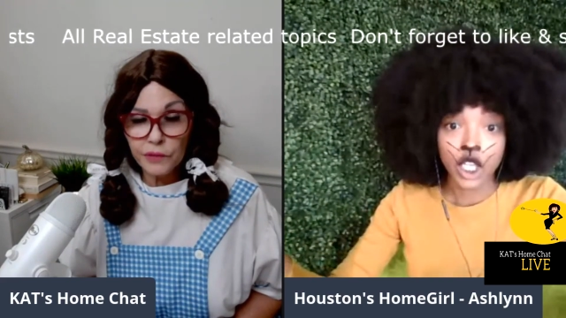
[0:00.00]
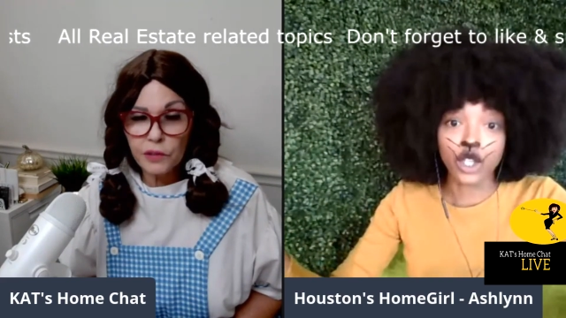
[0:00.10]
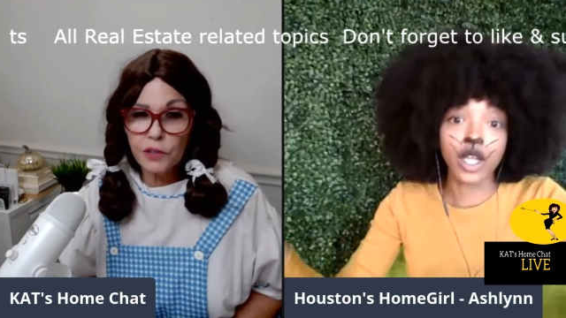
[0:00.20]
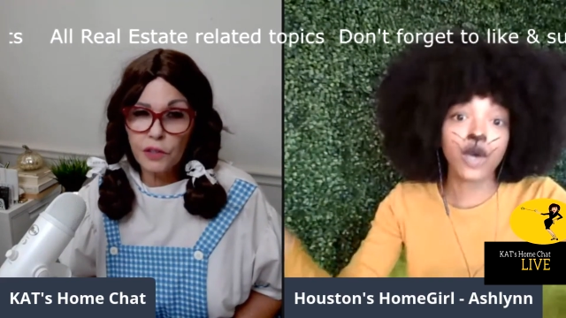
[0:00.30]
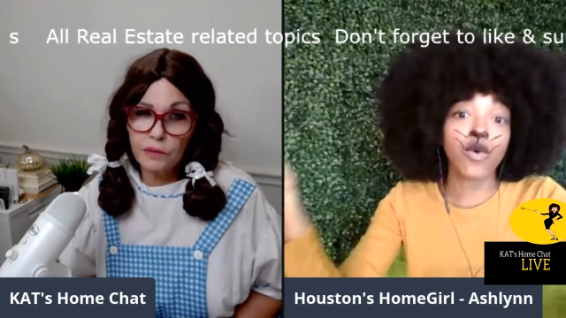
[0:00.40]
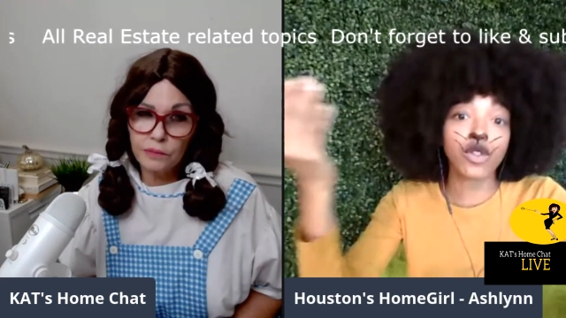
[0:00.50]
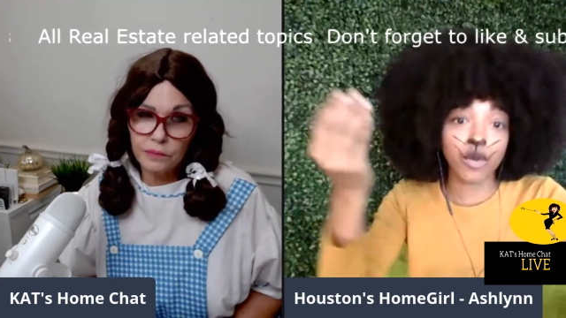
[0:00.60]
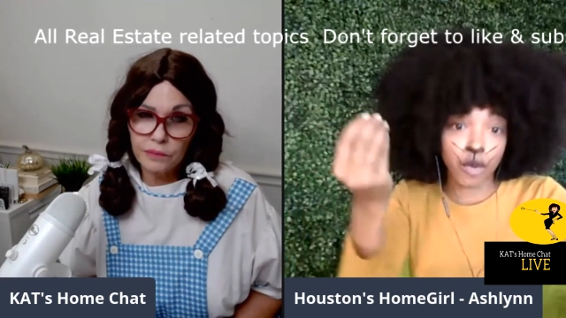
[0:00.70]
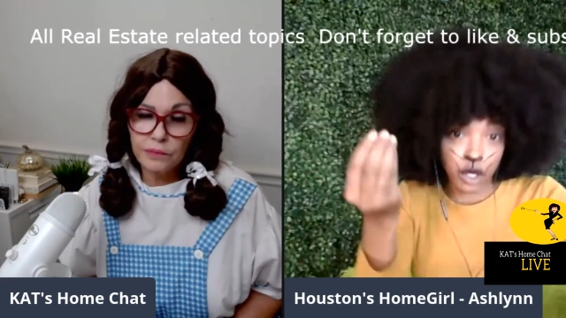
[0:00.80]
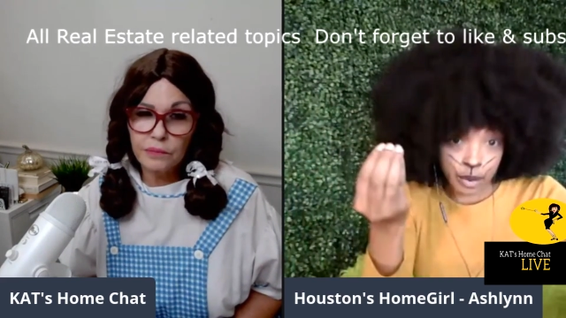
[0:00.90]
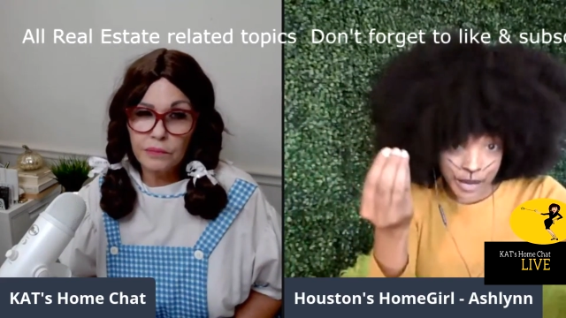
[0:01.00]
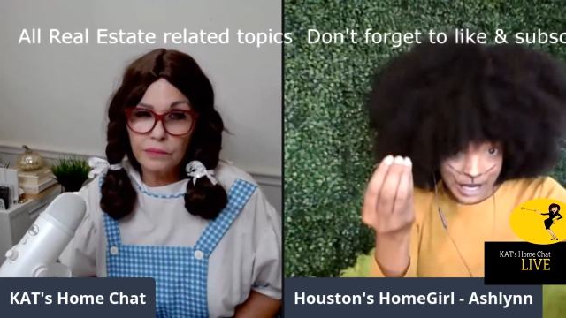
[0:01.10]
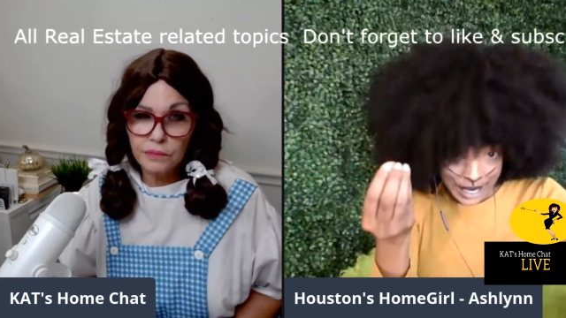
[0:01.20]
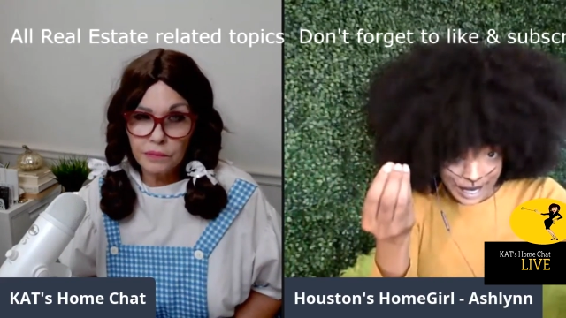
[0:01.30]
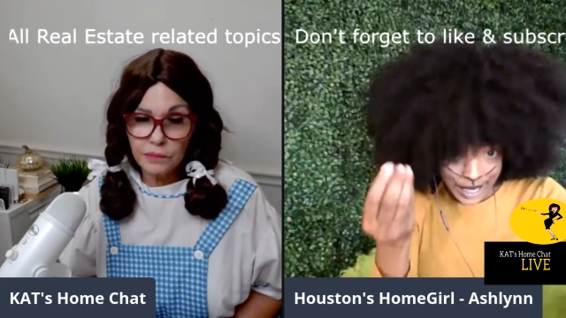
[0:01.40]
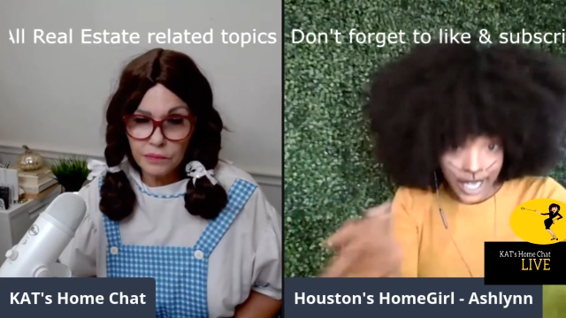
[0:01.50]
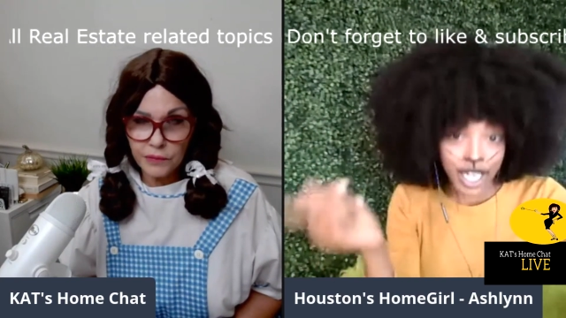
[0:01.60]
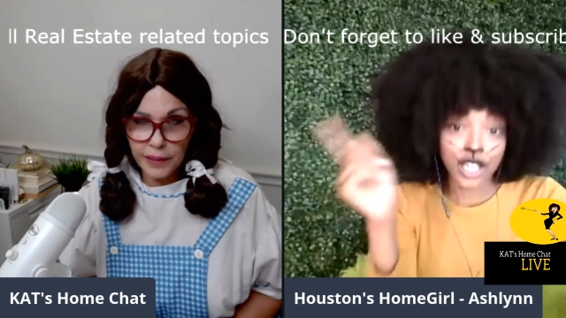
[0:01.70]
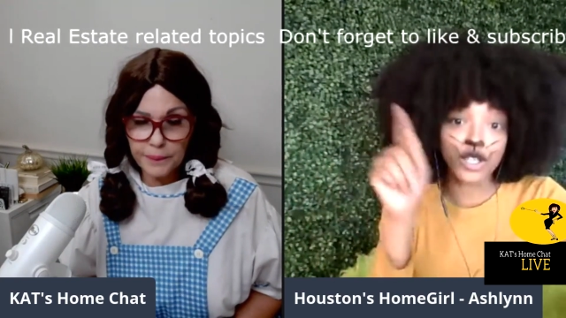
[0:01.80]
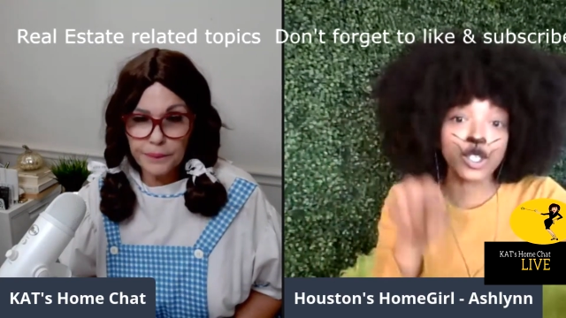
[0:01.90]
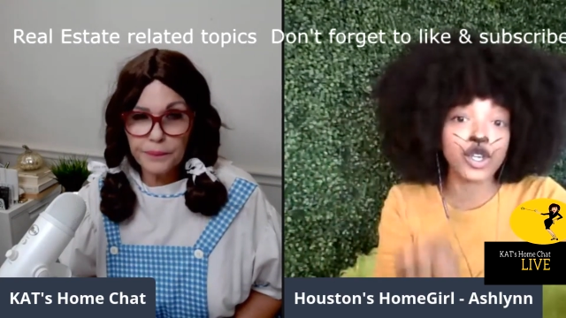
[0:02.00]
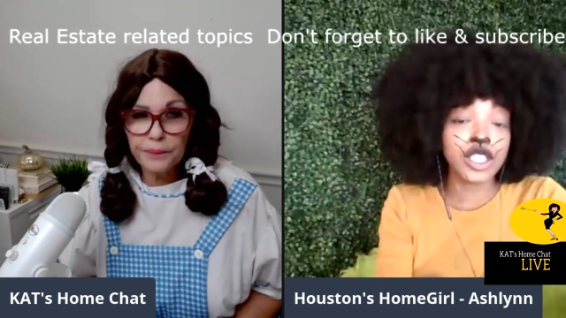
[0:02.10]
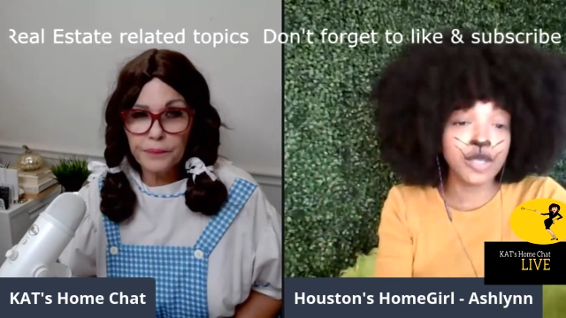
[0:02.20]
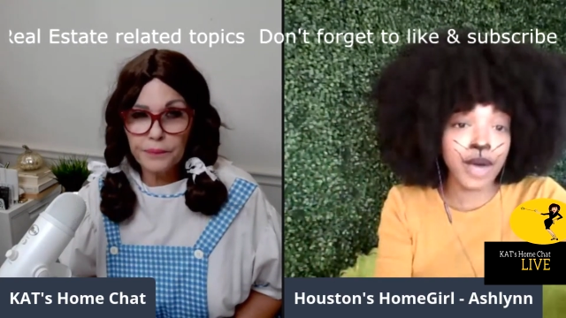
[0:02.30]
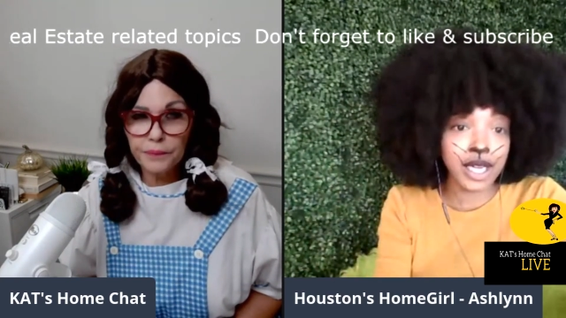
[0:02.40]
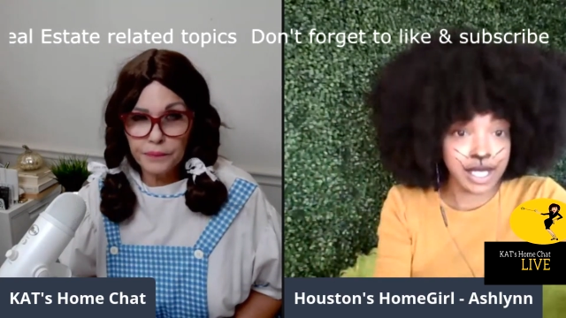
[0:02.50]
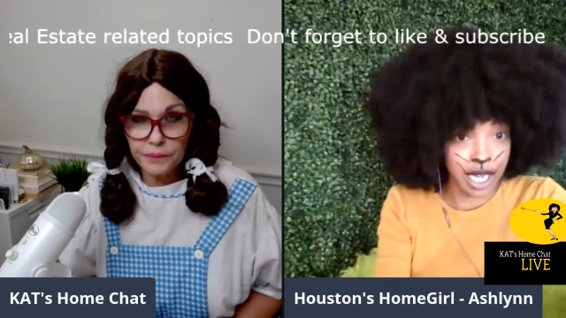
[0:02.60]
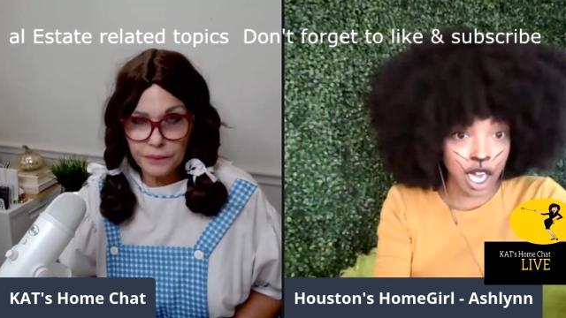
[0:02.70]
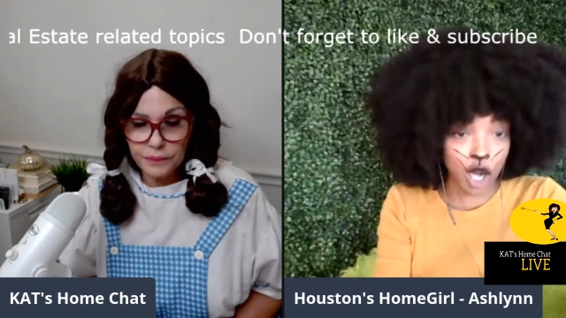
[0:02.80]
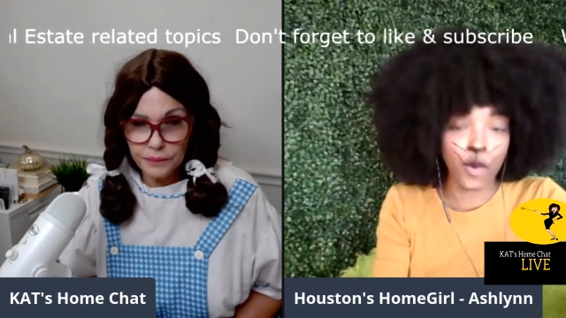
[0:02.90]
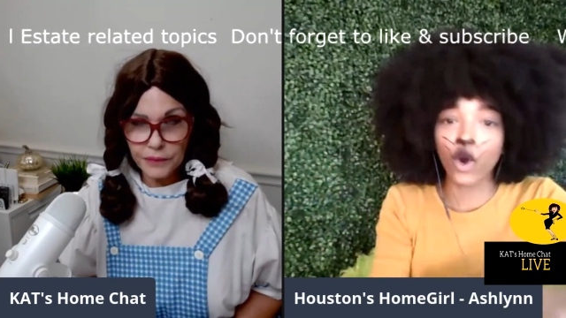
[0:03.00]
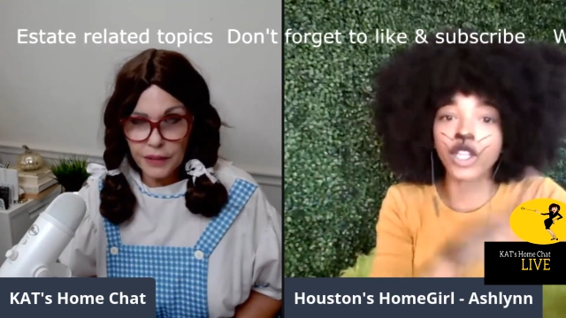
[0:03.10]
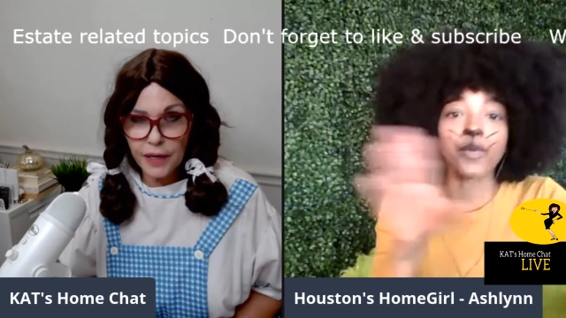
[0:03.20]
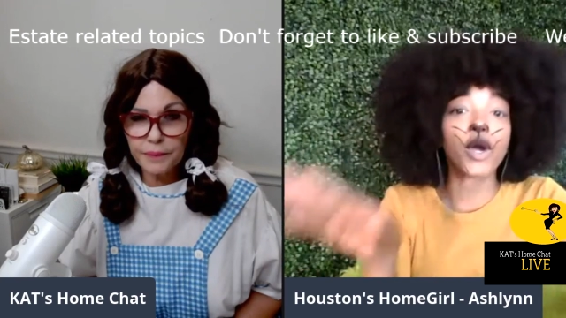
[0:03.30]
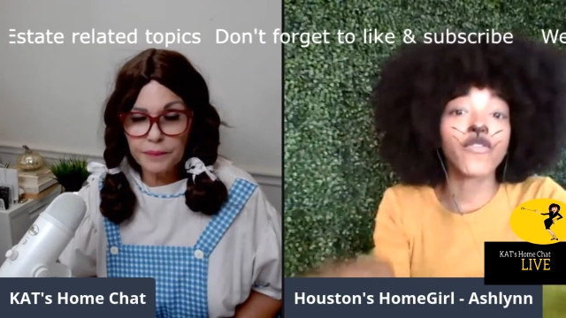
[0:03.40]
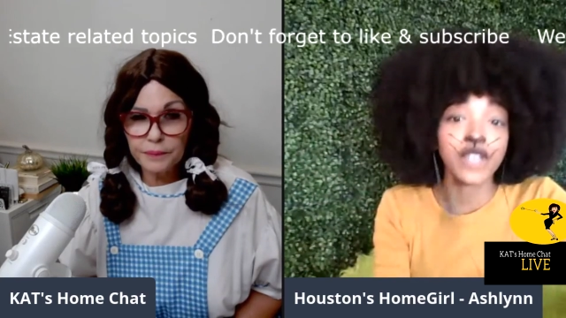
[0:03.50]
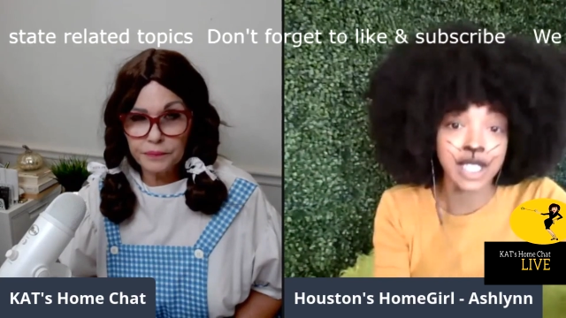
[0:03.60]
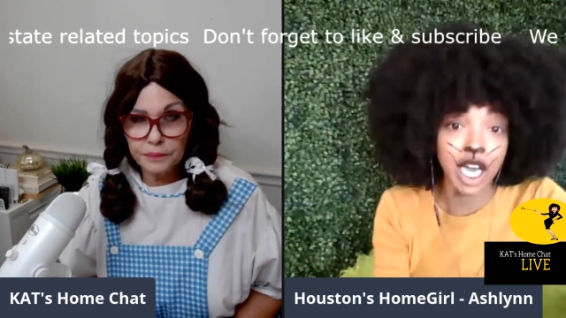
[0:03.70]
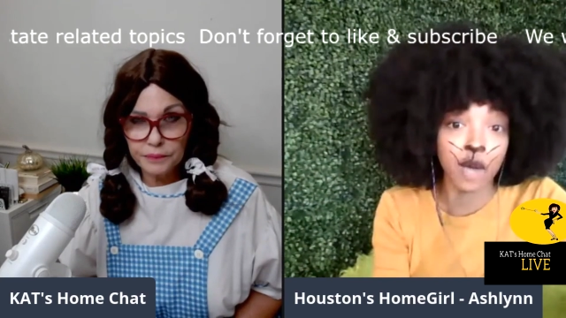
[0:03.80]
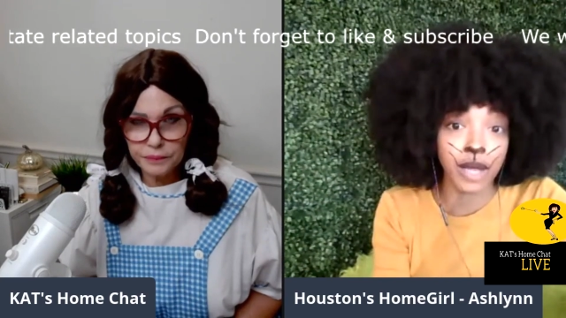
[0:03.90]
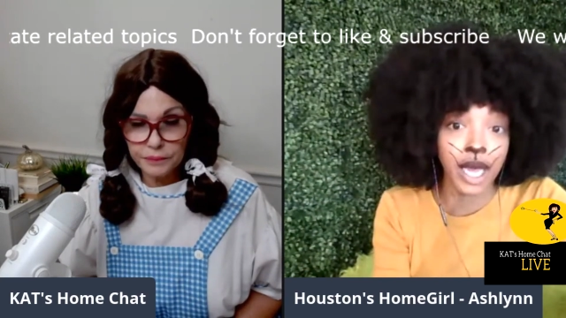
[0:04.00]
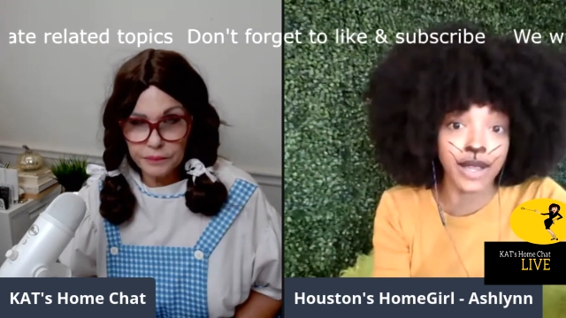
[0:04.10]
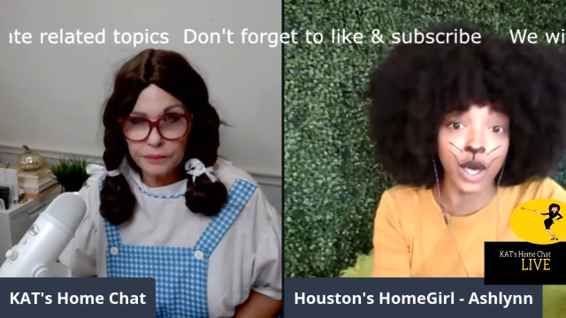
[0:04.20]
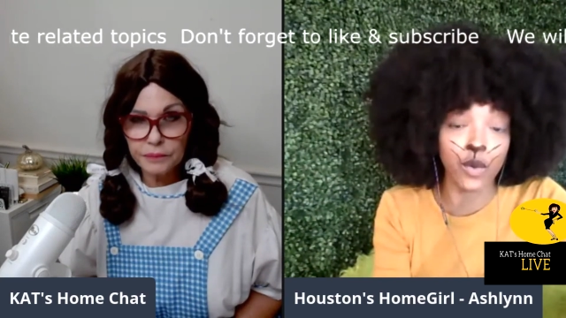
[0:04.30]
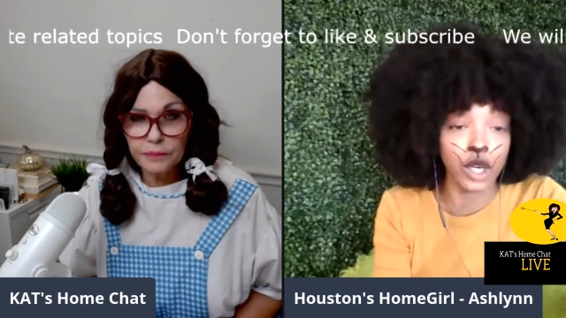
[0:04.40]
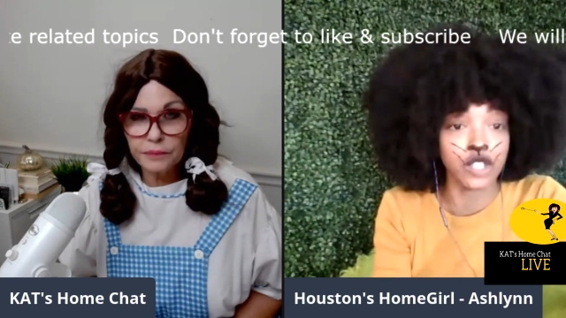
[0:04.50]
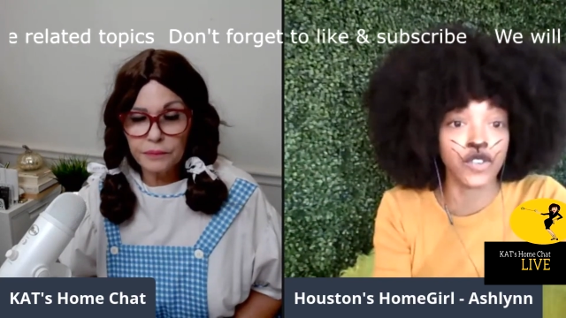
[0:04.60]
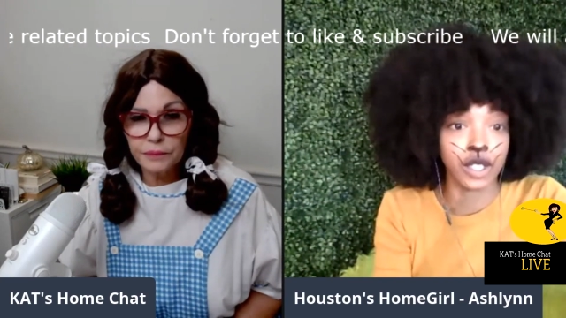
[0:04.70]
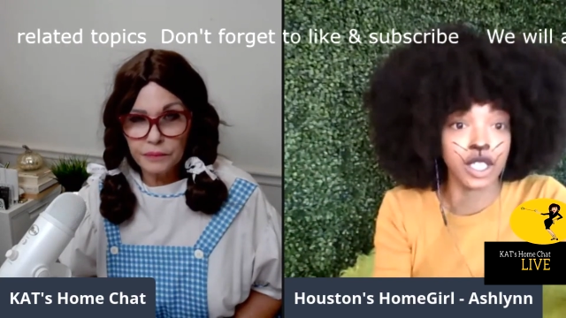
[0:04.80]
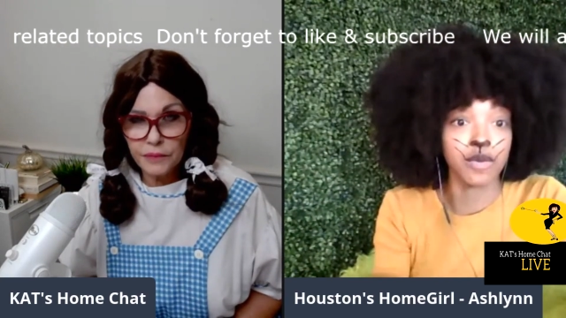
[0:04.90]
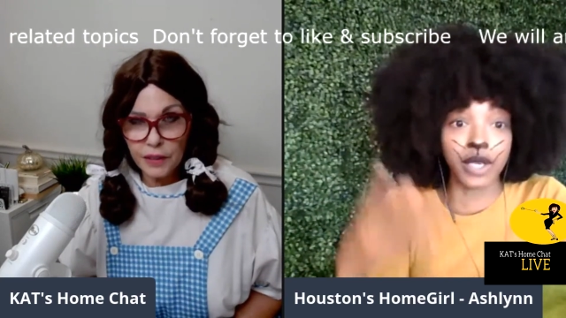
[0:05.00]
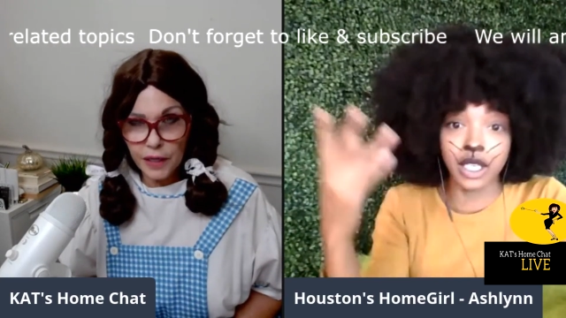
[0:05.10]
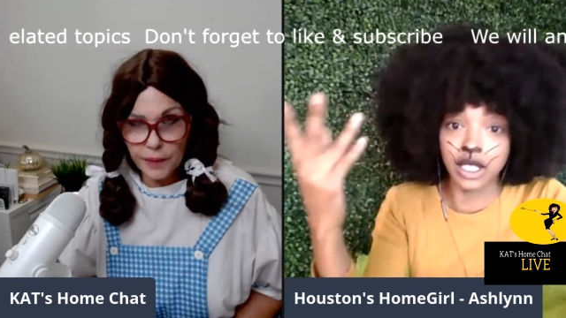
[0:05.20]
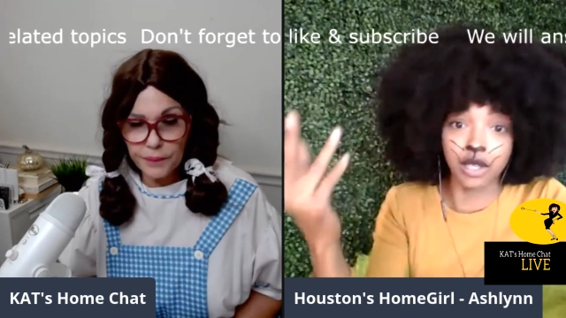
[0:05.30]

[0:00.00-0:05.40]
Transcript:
Speaker 1: So they sure. want the most money in yep. the shortest amount of time, or the perfect timeline that works for them, because yep.